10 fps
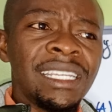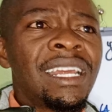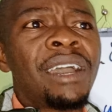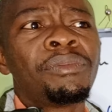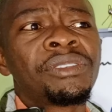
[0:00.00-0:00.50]
And
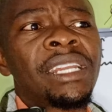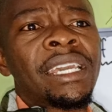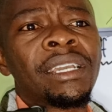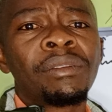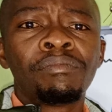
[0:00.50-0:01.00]
I was
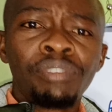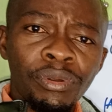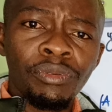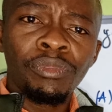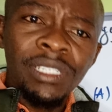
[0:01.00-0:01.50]
like, bro,
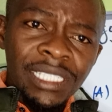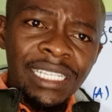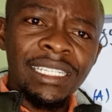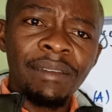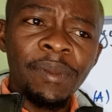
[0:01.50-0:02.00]
what
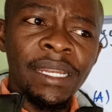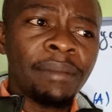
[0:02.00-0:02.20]
just happened?